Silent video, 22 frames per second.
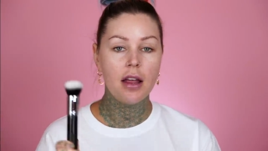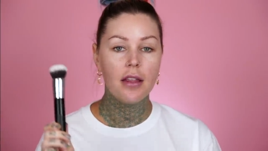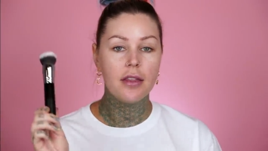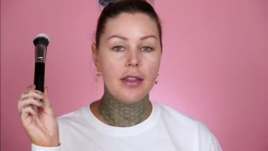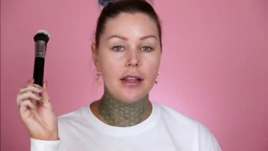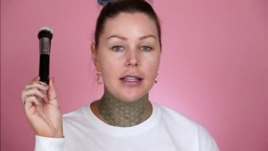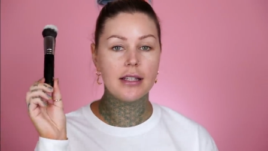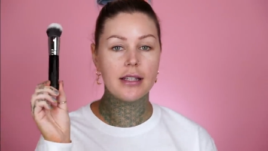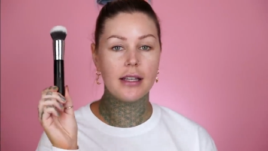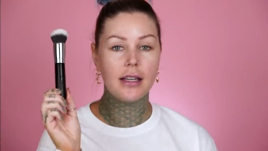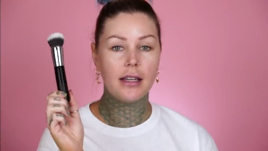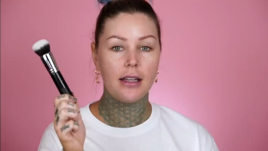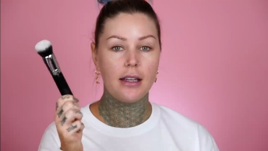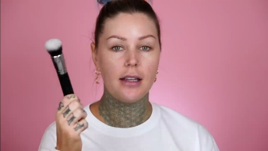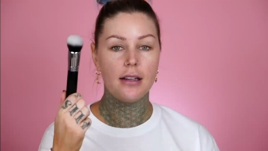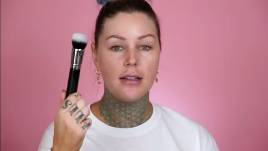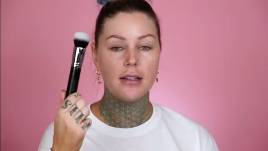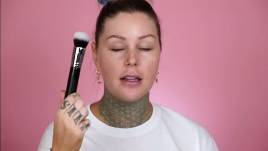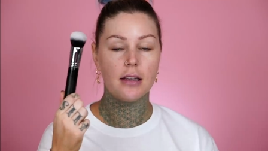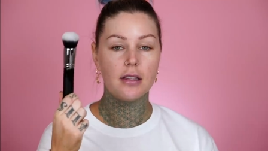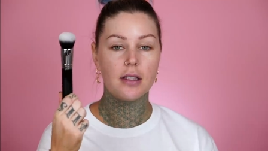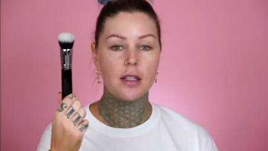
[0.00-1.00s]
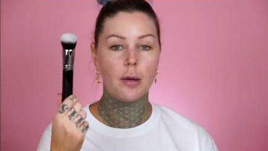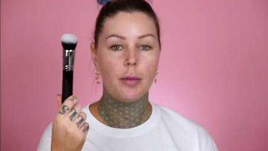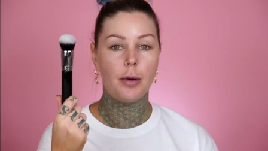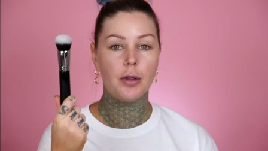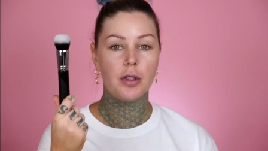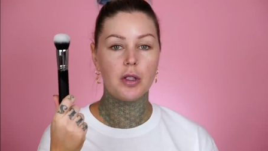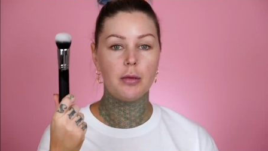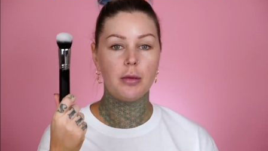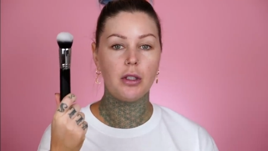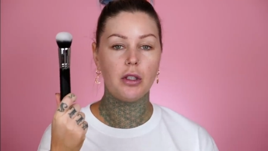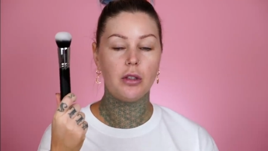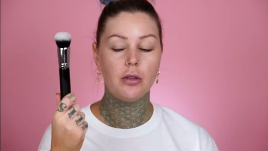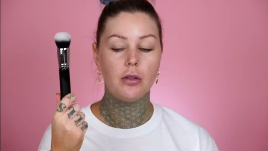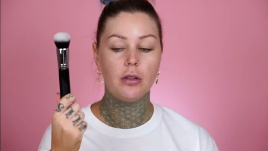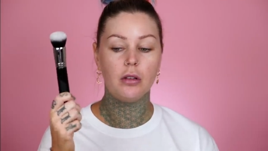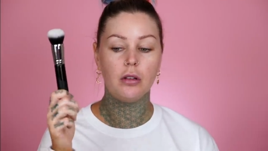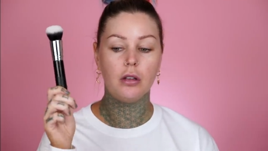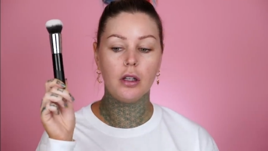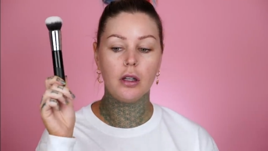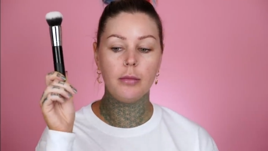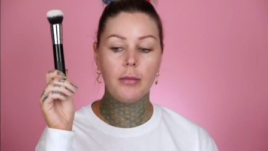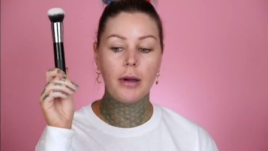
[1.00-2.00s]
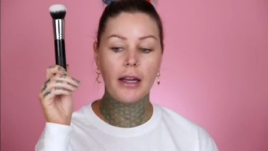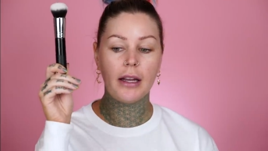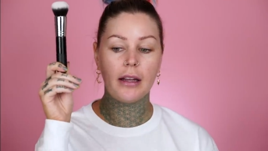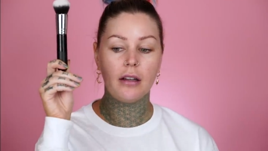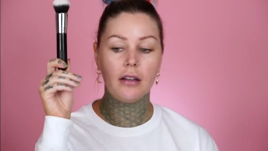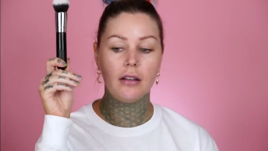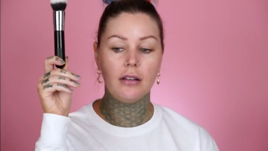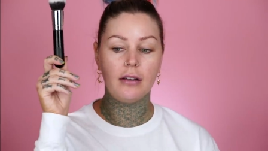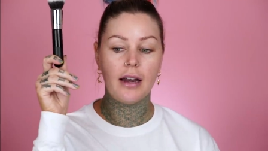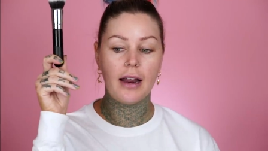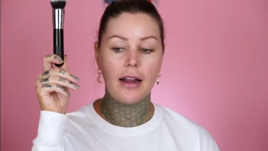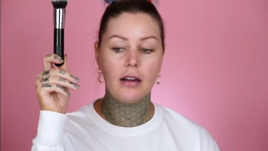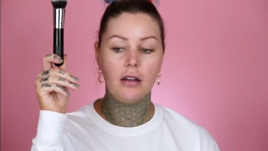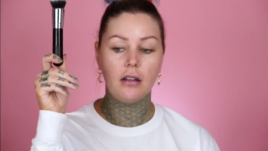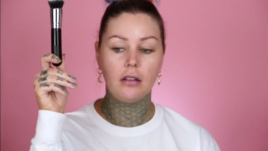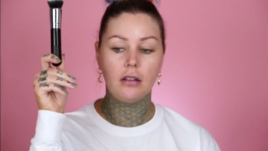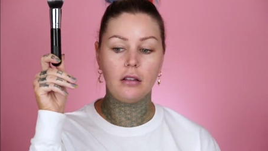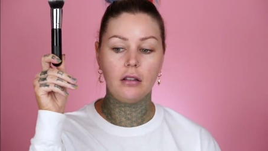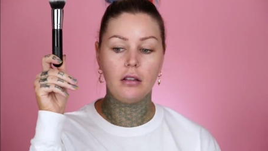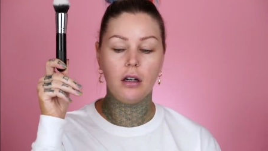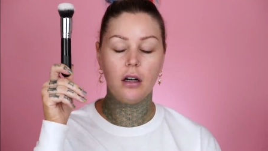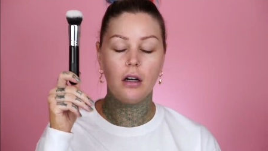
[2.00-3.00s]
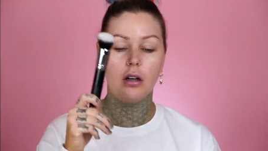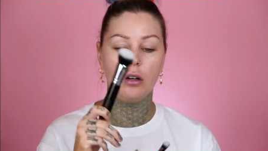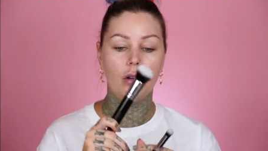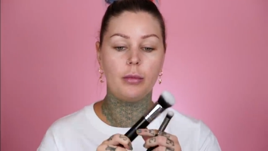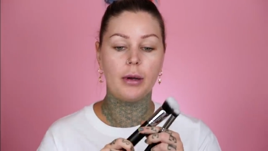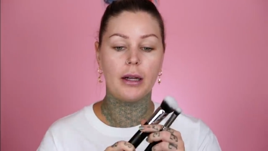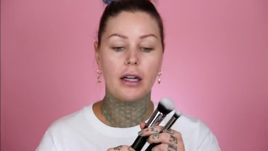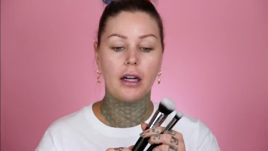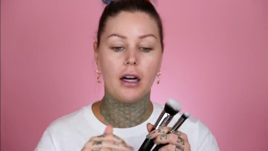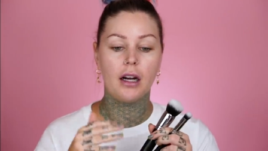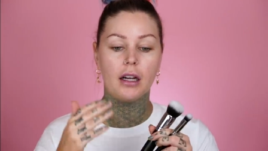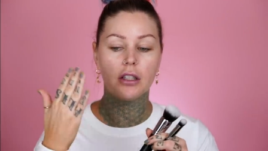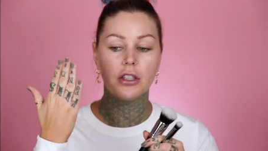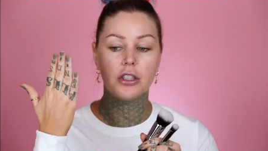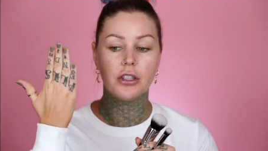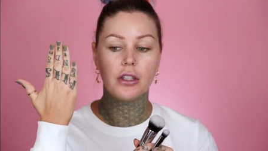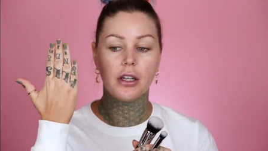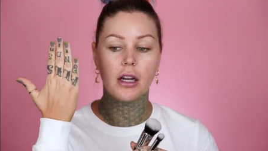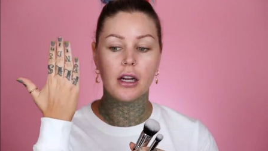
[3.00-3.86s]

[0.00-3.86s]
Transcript: This is supposed to be used, look at my nail. Oh my gosh, you